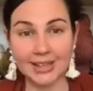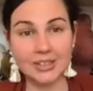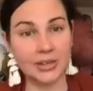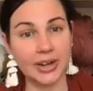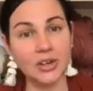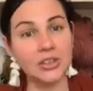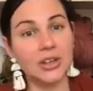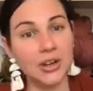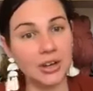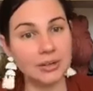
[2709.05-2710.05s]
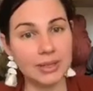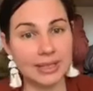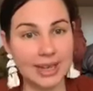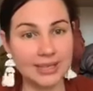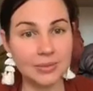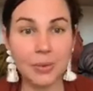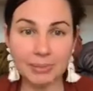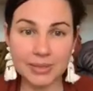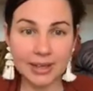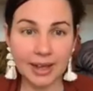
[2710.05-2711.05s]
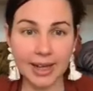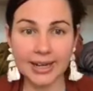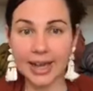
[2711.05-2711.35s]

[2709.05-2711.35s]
So on the Homelea Bliss website,